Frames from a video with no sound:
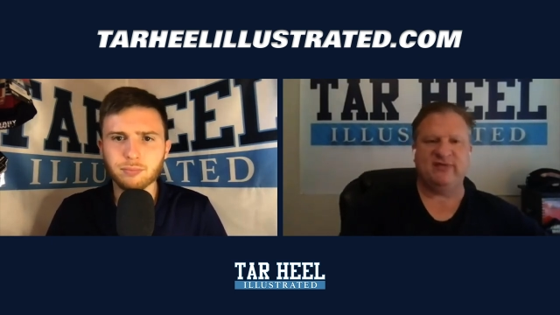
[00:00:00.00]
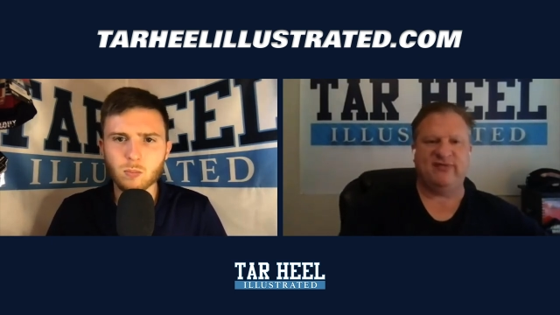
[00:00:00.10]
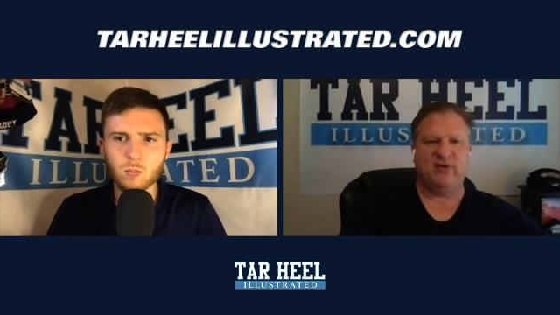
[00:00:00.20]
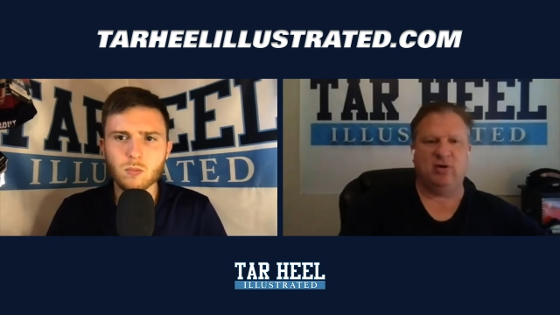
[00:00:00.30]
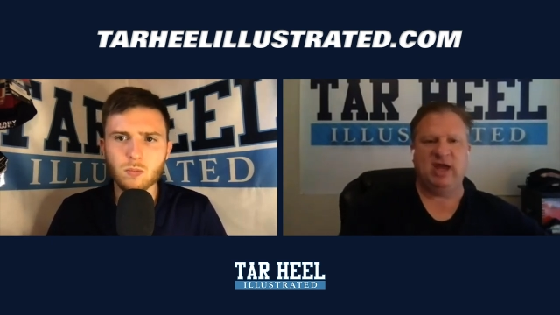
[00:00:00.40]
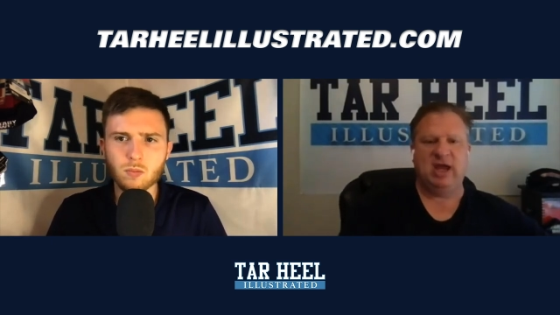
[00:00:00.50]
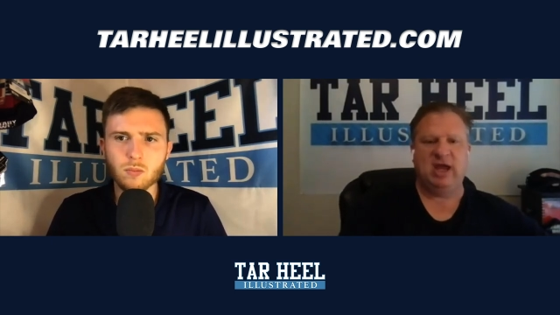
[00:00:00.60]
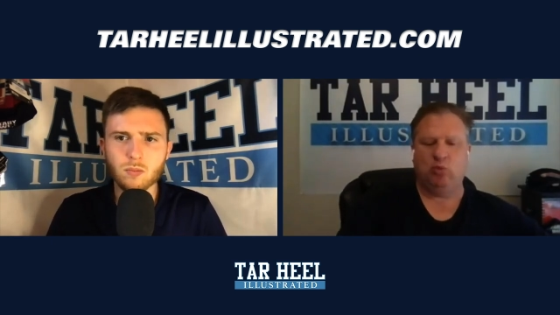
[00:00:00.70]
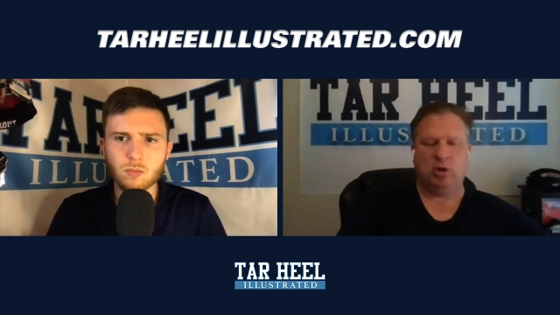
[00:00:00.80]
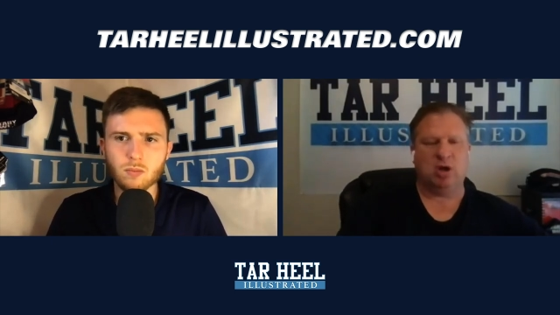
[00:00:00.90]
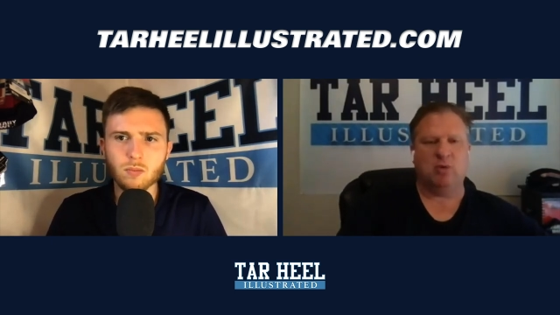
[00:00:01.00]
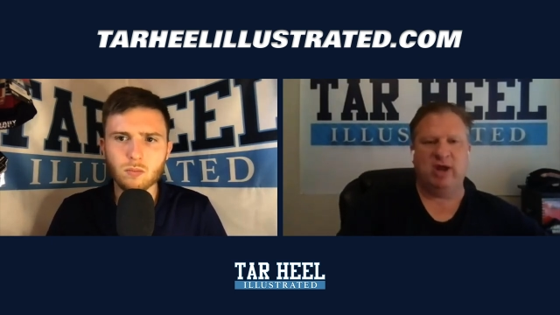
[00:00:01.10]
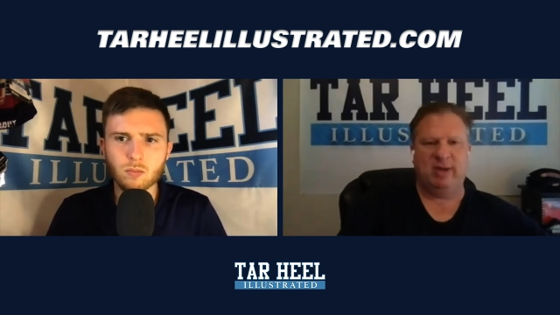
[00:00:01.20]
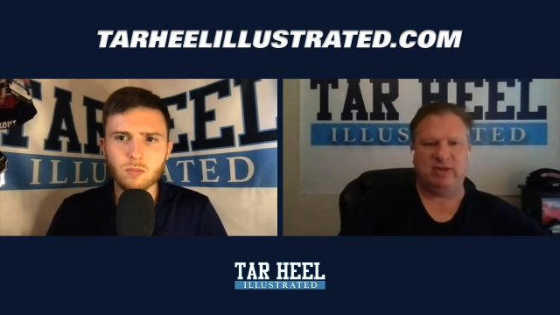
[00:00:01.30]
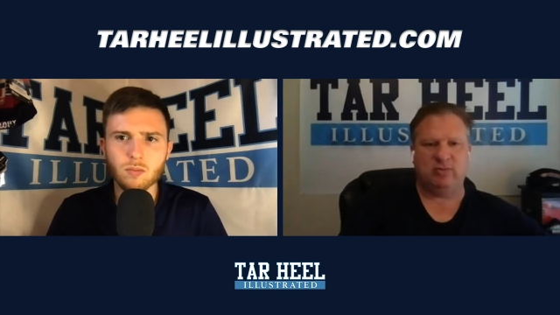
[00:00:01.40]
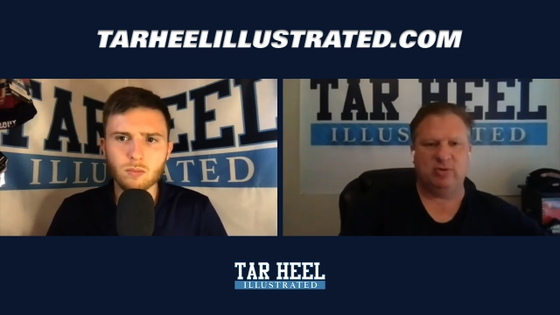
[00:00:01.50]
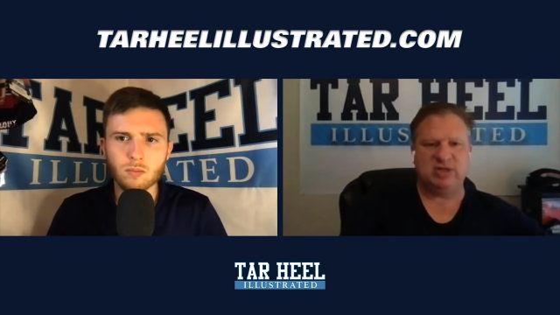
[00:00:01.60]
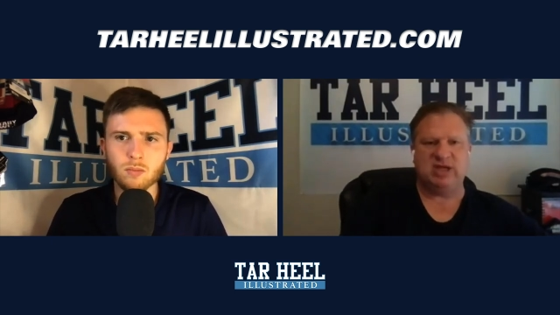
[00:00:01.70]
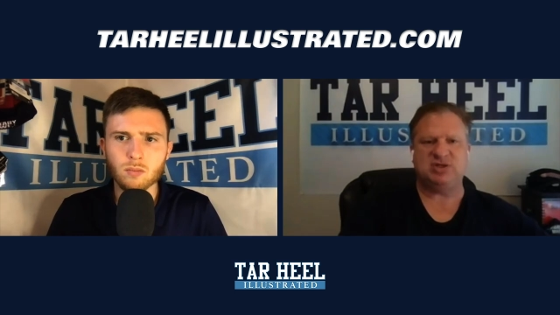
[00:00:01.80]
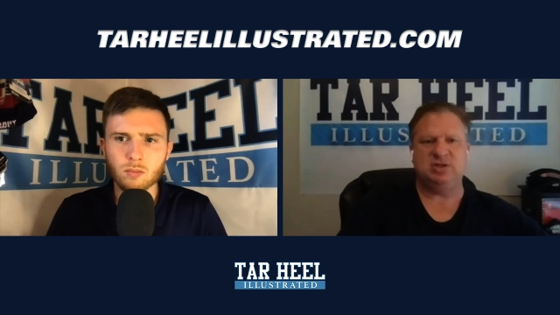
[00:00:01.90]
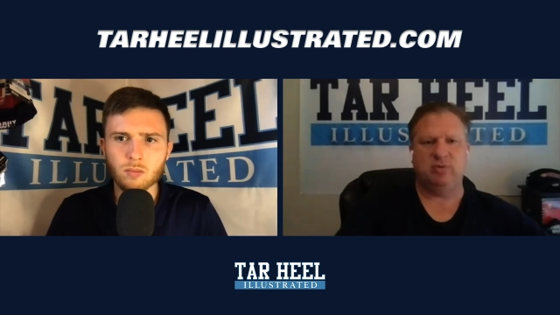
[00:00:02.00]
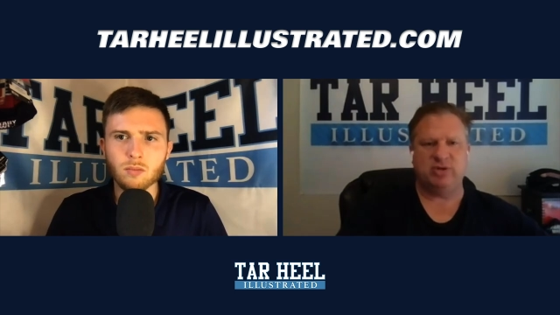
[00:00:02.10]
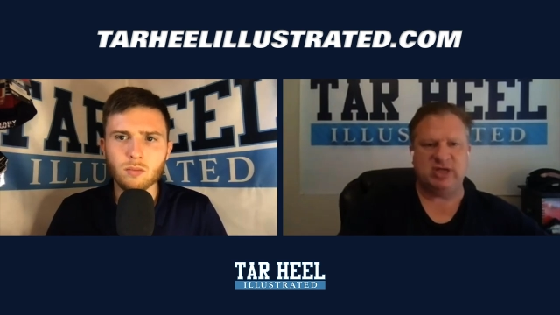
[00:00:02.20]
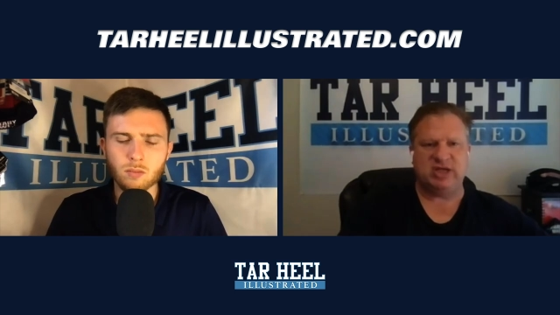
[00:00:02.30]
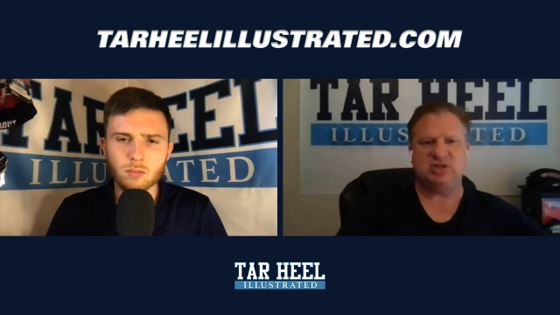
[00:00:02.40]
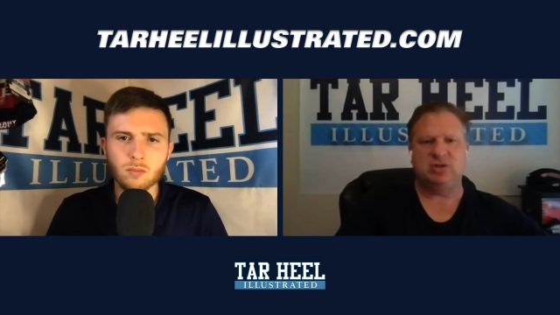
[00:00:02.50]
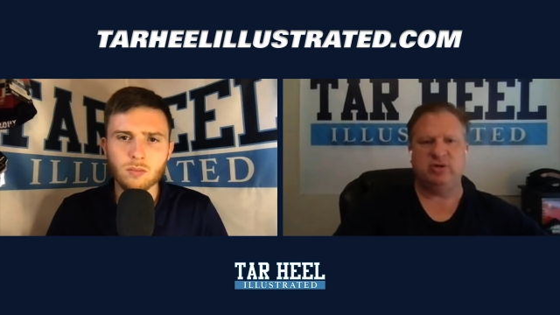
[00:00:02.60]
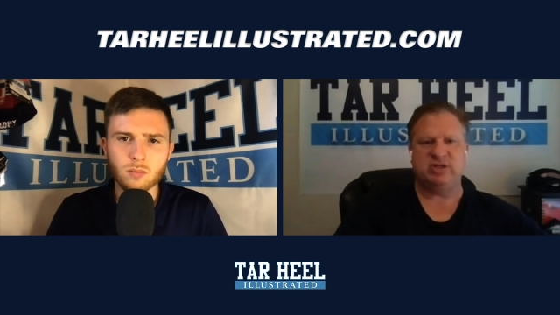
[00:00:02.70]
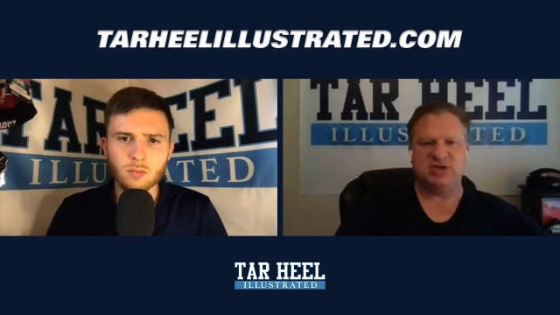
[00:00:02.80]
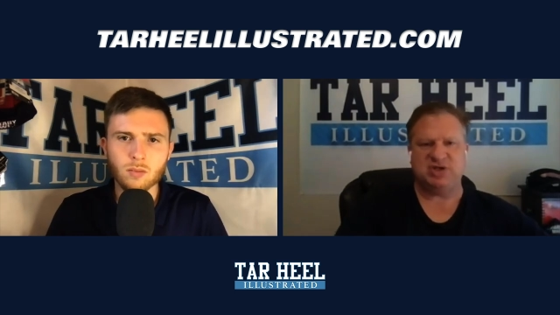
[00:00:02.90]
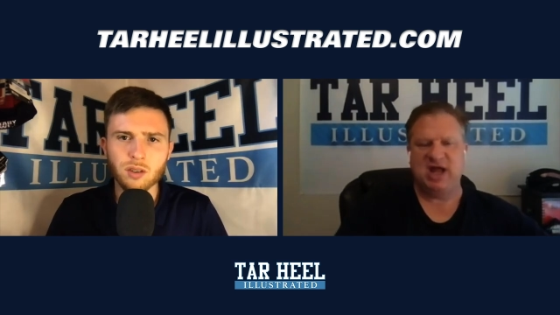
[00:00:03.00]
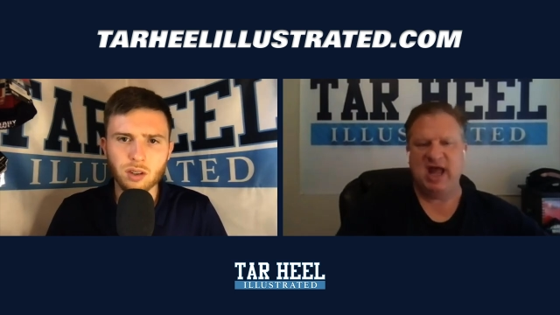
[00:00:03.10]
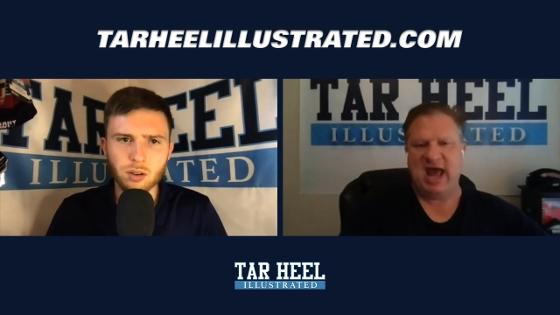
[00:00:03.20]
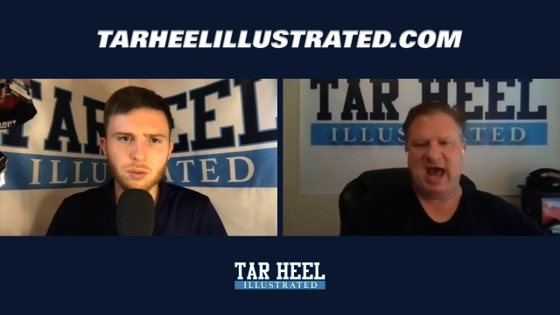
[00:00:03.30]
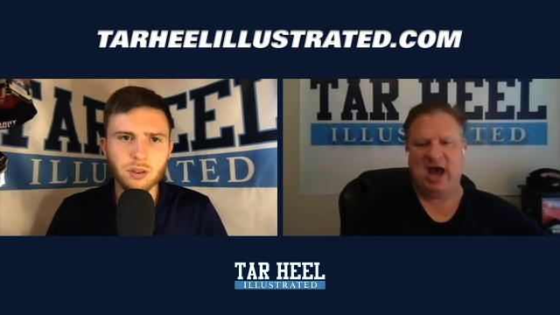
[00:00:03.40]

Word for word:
Speaker 1: to fall camp, we're going to write about the rotation, the rotation, the rotation. Huge,